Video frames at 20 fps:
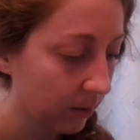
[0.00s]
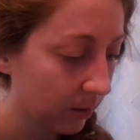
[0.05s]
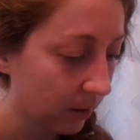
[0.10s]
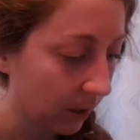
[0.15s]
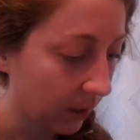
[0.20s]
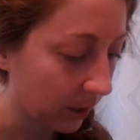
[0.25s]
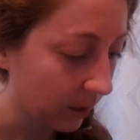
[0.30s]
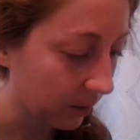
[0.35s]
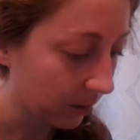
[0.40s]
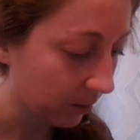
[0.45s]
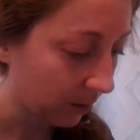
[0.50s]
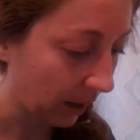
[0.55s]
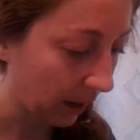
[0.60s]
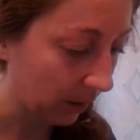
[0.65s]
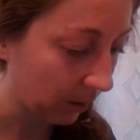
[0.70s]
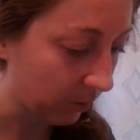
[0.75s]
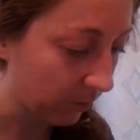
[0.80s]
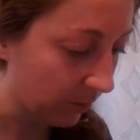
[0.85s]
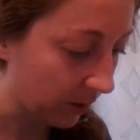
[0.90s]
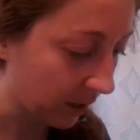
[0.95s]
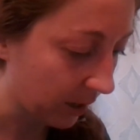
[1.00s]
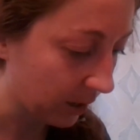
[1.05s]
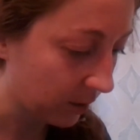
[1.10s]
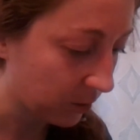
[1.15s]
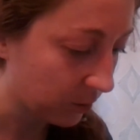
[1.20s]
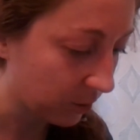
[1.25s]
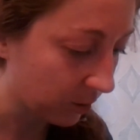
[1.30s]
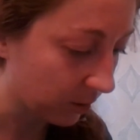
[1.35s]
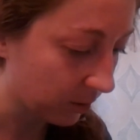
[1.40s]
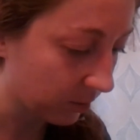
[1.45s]
like
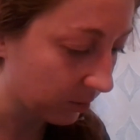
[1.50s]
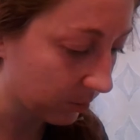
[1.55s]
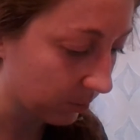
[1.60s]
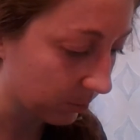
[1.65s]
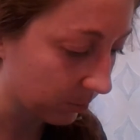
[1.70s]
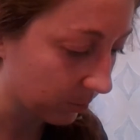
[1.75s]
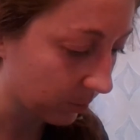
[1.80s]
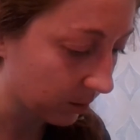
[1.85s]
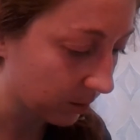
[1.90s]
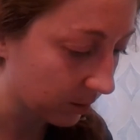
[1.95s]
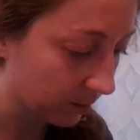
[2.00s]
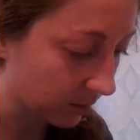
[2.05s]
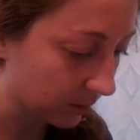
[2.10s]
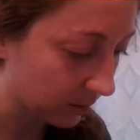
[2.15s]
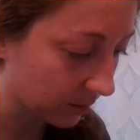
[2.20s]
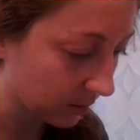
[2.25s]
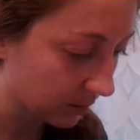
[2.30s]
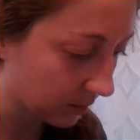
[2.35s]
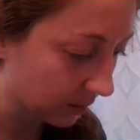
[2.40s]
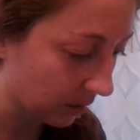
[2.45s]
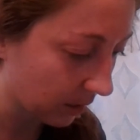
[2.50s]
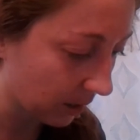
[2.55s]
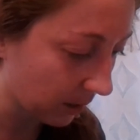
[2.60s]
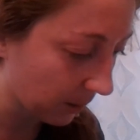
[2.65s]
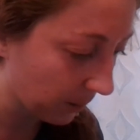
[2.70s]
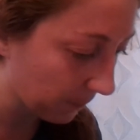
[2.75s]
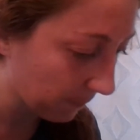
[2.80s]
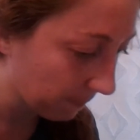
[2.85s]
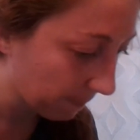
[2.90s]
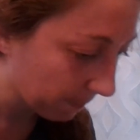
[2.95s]
elevation, what does it
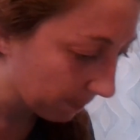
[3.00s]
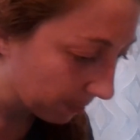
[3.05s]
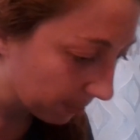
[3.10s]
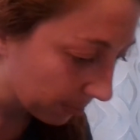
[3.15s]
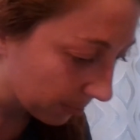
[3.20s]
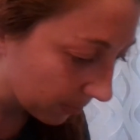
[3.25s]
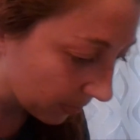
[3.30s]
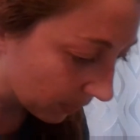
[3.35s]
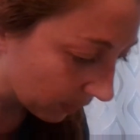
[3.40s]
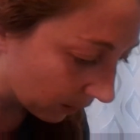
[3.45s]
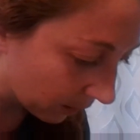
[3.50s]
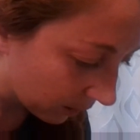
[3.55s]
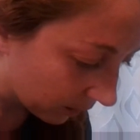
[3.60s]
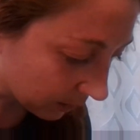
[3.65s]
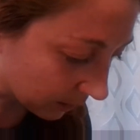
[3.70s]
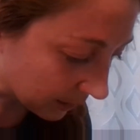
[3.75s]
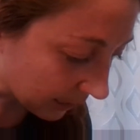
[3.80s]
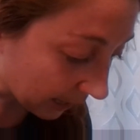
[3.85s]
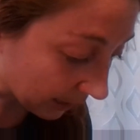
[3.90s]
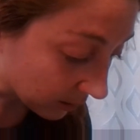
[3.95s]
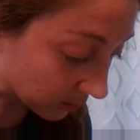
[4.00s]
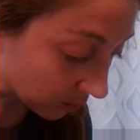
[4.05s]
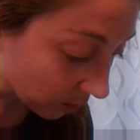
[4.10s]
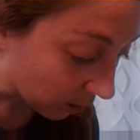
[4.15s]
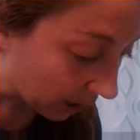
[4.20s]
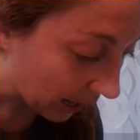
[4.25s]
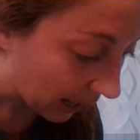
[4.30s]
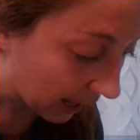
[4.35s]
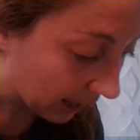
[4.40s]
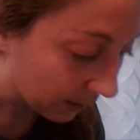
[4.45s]
say? Yeah,
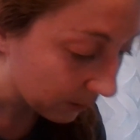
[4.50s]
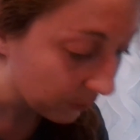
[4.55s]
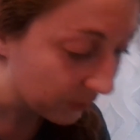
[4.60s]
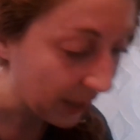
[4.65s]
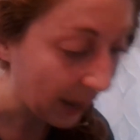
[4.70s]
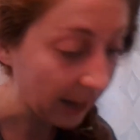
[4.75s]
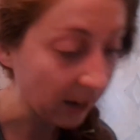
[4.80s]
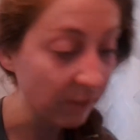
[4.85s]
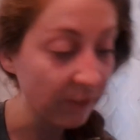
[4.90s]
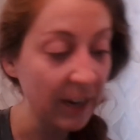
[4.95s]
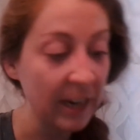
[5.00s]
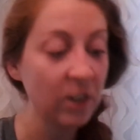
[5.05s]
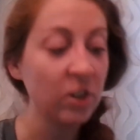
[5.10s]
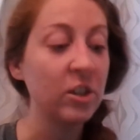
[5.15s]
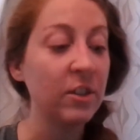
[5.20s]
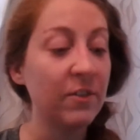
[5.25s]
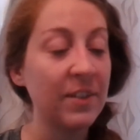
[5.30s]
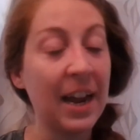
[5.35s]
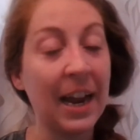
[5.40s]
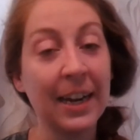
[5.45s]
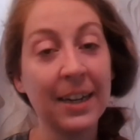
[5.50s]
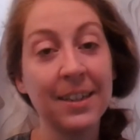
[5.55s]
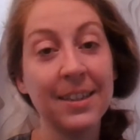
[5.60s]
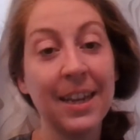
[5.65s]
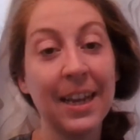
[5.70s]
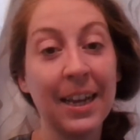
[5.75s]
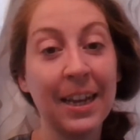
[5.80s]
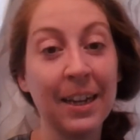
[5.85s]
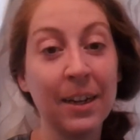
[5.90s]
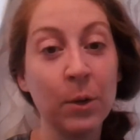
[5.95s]
so the elevation of
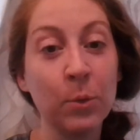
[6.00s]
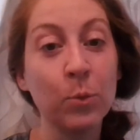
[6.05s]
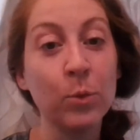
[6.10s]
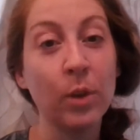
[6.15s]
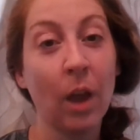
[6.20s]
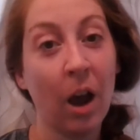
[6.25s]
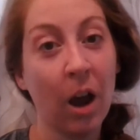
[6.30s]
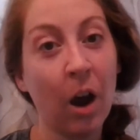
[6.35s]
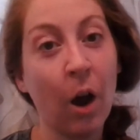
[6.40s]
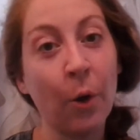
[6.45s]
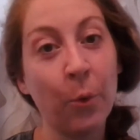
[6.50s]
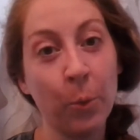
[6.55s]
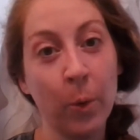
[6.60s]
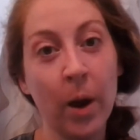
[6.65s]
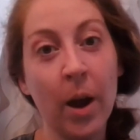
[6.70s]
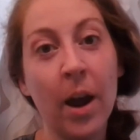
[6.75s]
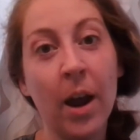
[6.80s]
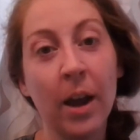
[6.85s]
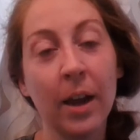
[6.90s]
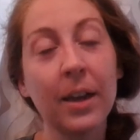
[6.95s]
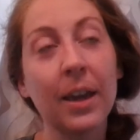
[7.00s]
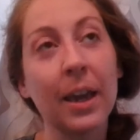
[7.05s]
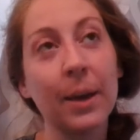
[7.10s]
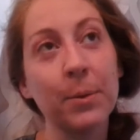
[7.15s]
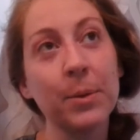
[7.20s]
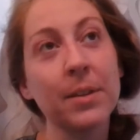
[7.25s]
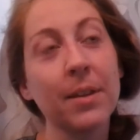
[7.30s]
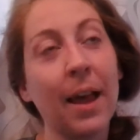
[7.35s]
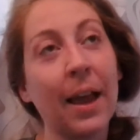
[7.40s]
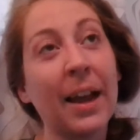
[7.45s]
19 was hard work. It
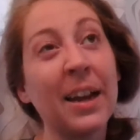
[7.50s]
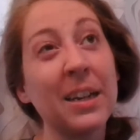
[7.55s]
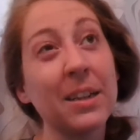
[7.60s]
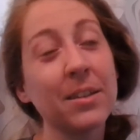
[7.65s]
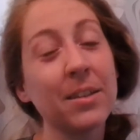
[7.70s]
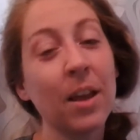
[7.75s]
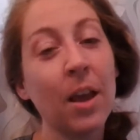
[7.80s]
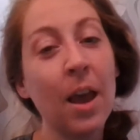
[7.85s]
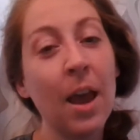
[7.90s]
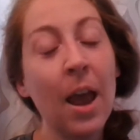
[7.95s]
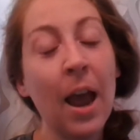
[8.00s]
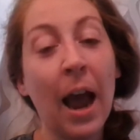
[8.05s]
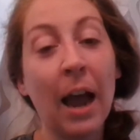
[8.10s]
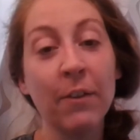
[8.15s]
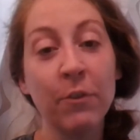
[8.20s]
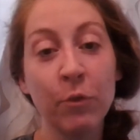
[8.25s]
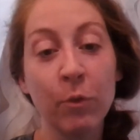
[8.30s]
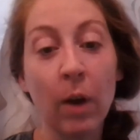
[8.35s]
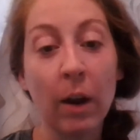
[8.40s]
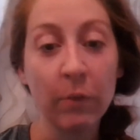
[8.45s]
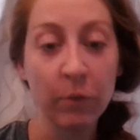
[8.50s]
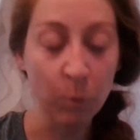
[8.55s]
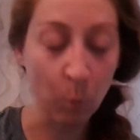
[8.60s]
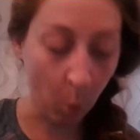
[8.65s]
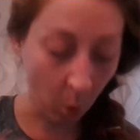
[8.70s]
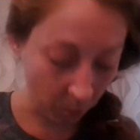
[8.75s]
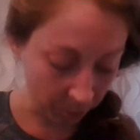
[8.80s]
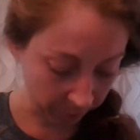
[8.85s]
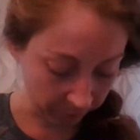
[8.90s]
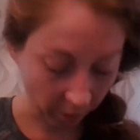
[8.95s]
was like, and I've
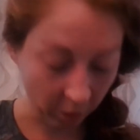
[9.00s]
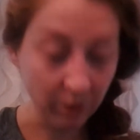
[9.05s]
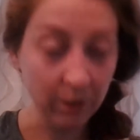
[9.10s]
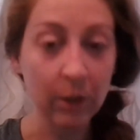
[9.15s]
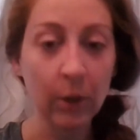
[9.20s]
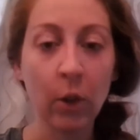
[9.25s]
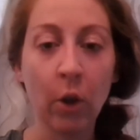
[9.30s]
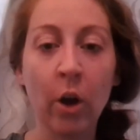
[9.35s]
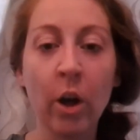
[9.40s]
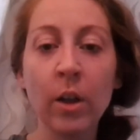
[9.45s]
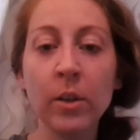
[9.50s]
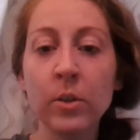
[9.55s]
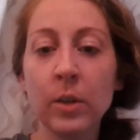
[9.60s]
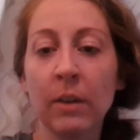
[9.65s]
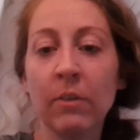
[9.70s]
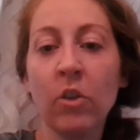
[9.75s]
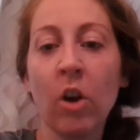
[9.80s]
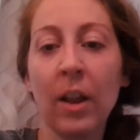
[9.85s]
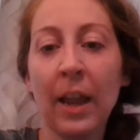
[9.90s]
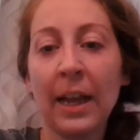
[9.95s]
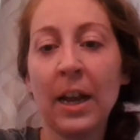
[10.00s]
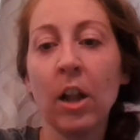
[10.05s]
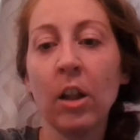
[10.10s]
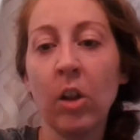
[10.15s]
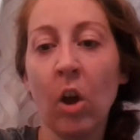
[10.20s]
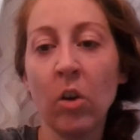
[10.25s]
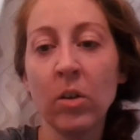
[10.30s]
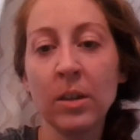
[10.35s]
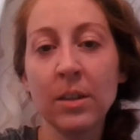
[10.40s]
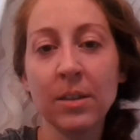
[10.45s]
worn the wrong clothes, so I've got like a
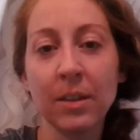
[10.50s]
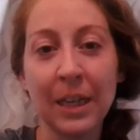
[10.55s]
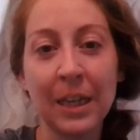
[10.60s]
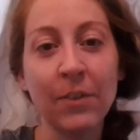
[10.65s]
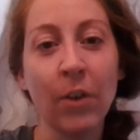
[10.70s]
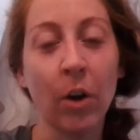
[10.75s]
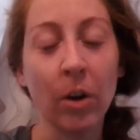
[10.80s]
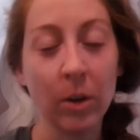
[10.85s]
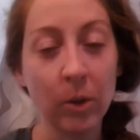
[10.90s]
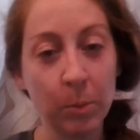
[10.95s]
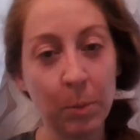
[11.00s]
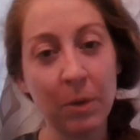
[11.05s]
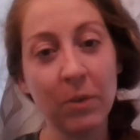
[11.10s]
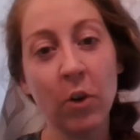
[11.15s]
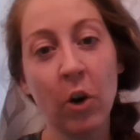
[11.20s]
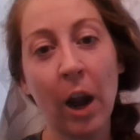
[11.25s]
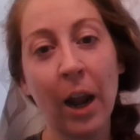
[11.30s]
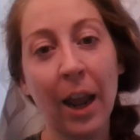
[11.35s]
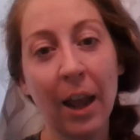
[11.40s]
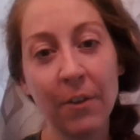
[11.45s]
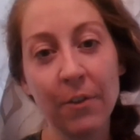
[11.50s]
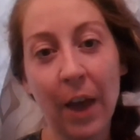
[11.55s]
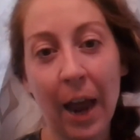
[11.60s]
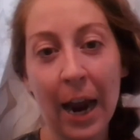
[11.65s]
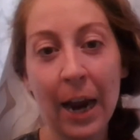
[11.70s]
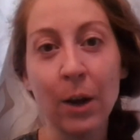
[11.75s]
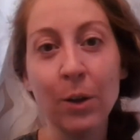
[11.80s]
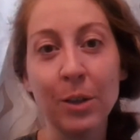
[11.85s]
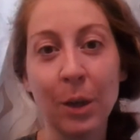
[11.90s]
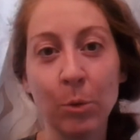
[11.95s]
long sleeve on because before I left the
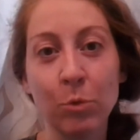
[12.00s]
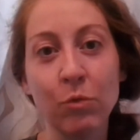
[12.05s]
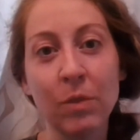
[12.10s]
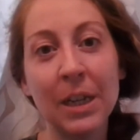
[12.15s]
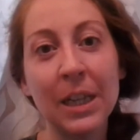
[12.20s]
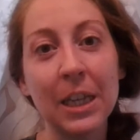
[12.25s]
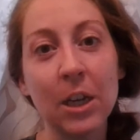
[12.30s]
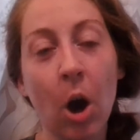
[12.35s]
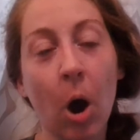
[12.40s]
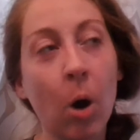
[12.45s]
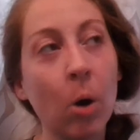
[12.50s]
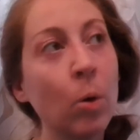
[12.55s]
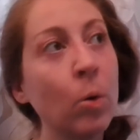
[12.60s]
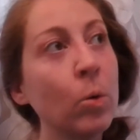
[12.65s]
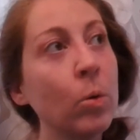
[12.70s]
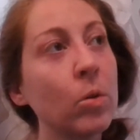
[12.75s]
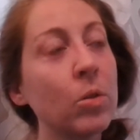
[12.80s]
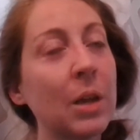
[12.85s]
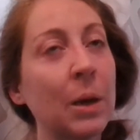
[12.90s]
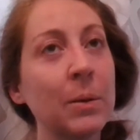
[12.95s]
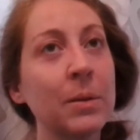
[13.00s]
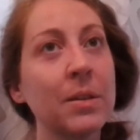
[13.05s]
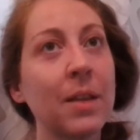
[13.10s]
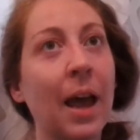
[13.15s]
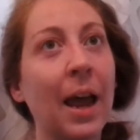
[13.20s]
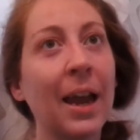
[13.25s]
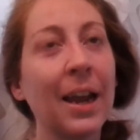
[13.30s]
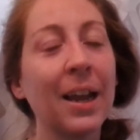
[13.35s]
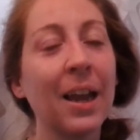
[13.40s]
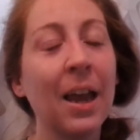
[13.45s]
house I was really cold, so I was
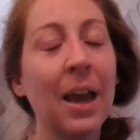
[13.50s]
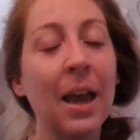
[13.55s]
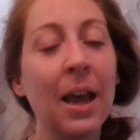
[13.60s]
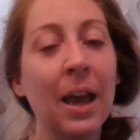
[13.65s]
like,